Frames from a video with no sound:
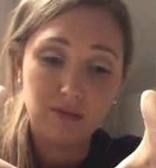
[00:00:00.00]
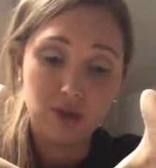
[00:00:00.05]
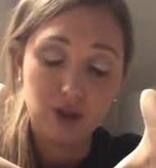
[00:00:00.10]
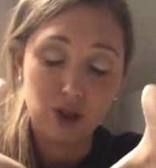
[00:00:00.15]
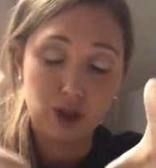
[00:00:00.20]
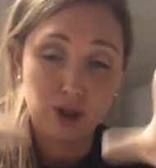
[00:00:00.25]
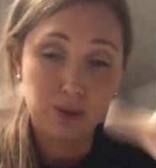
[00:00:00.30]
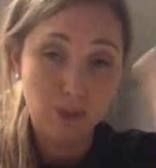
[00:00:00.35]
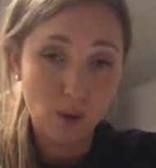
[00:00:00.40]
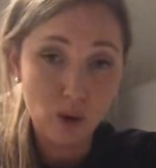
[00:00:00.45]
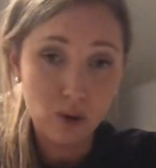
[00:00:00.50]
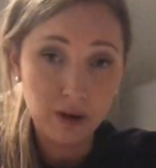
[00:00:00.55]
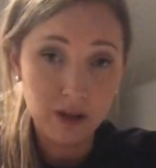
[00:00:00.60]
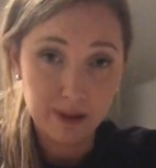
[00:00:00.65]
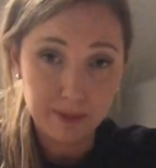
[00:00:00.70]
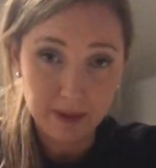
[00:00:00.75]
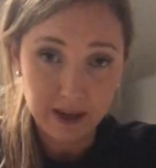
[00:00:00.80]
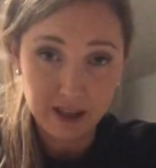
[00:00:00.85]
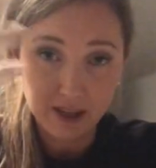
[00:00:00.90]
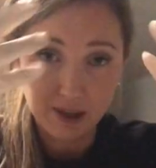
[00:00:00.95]
spawn has
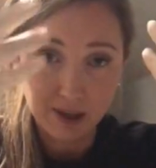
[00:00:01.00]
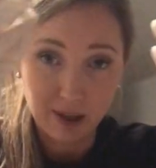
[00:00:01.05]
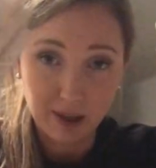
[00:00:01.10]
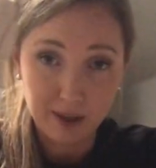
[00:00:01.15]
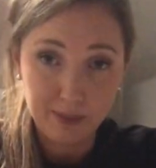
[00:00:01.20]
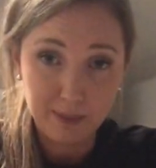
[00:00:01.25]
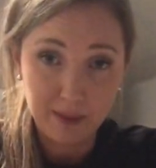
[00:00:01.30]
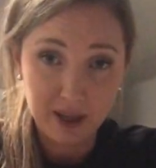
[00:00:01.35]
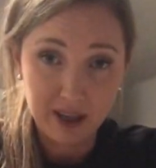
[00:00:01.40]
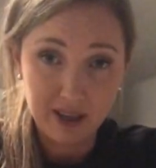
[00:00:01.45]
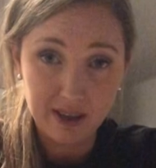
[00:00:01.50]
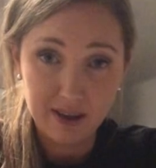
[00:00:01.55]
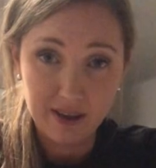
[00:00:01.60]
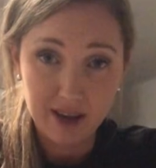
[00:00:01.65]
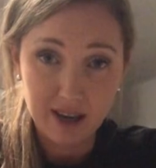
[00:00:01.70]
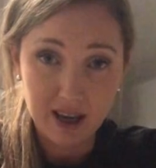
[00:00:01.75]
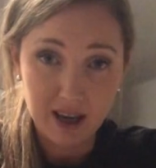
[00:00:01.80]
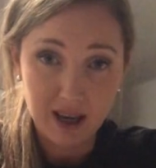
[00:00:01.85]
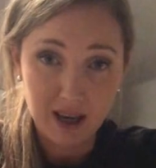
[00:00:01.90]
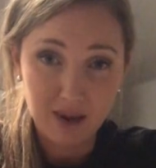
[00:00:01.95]
basically been
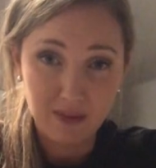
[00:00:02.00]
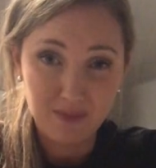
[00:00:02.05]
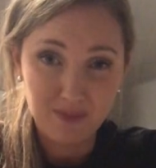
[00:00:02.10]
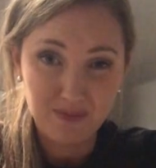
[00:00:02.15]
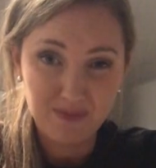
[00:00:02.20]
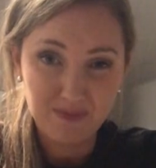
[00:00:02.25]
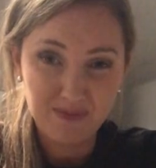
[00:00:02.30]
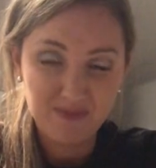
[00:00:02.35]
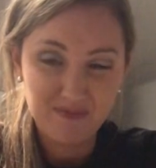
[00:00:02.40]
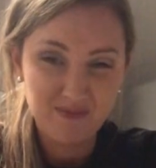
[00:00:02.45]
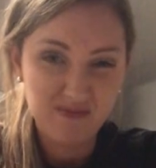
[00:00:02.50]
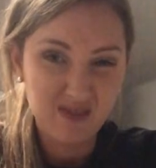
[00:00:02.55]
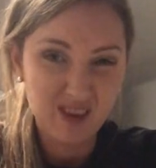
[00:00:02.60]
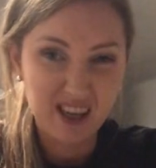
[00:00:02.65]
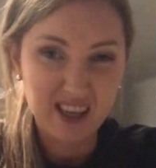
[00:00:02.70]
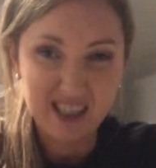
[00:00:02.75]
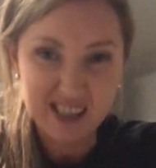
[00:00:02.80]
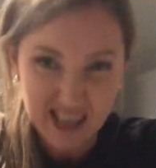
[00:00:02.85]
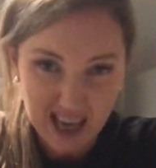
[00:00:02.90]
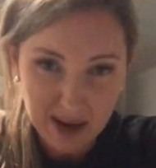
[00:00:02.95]

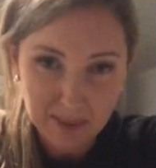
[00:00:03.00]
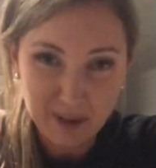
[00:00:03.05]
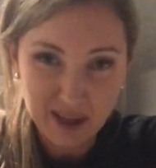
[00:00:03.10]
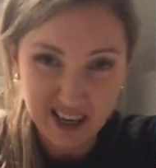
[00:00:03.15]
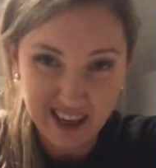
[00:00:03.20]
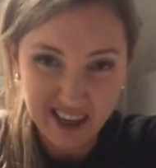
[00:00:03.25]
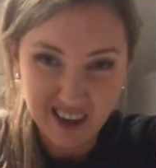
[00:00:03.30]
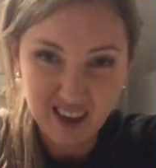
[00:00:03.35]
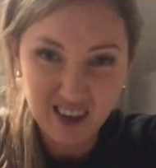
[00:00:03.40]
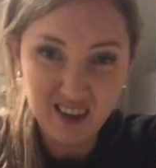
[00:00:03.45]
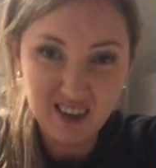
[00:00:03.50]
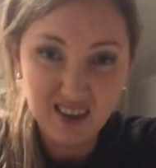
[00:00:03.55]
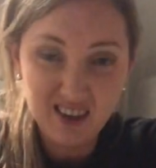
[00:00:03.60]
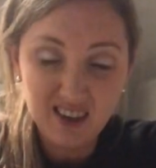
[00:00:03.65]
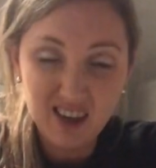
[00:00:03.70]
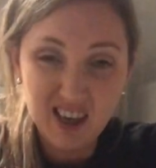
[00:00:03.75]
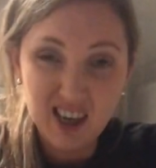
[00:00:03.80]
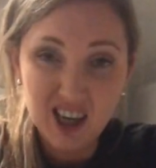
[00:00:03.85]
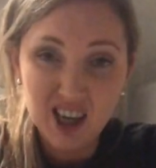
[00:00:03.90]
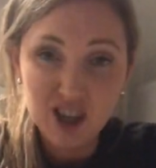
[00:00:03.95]
contaminated,
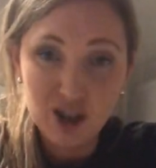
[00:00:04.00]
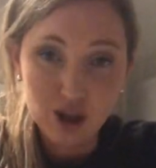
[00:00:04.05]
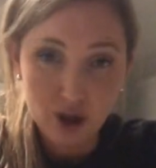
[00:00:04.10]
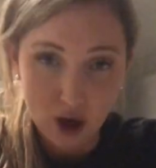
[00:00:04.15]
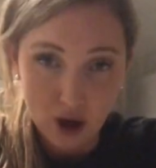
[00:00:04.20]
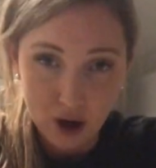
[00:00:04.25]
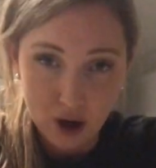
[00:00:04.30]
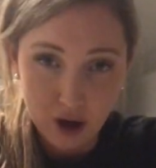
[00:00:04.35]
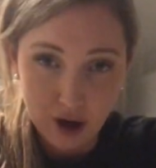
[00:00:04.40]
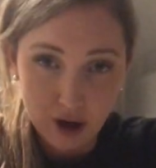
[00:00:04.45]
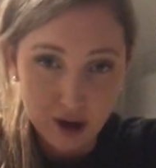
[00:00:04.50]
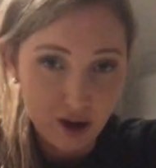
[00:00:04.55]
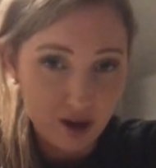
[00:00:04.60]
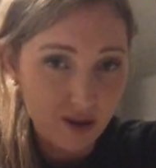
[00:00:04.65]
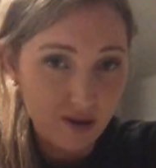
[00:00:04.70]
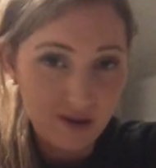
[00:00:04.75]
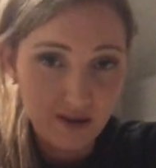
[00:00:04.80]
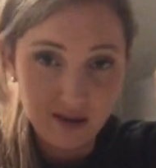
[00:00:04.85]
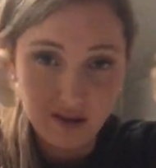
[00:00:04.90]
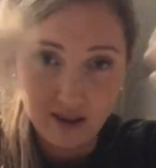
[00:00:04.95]
so
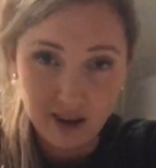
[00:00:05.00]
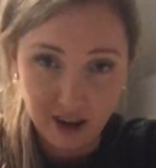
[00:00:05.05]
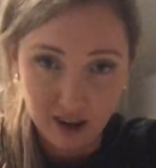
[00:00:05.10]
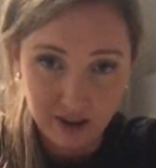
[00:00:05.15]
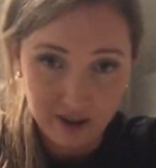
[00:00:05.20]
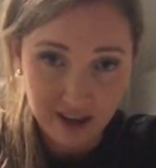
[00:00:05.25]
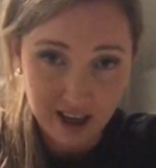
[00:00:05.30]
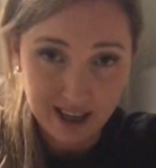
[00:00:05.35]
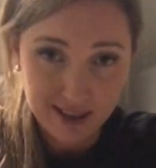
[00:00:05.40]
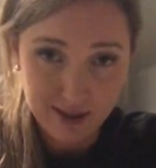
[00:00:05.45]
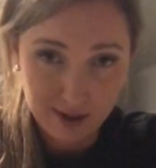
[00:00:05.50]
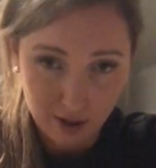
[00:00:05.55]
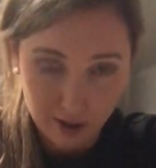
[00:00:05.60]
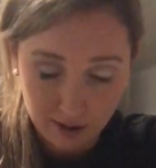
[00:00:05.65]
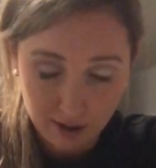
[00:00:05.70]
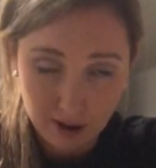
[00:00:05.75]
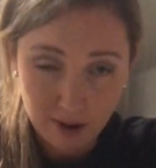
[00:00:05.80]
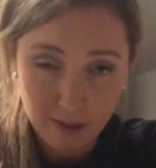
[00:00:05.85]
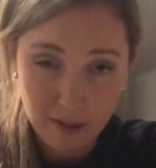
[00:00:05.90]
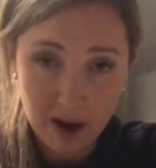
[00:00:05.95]
that's a
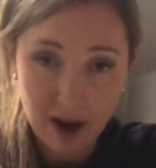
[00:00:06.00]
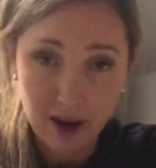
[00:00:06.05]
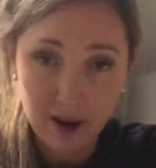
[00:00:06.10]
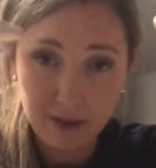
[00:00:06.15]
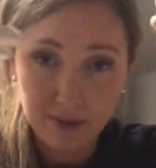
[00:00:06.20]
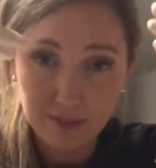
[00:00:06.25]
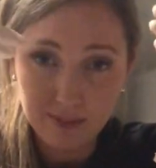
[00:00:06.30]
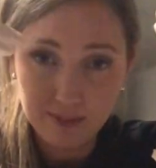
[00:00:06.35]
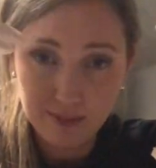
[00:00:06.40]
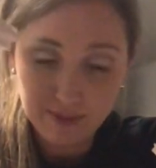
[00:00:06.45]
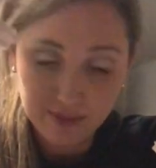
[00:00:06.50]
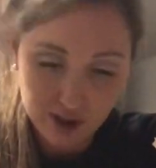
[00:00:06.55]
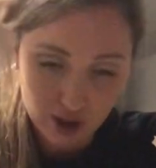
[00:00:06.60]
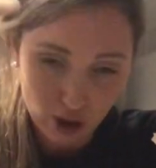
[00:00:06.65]
throwout. So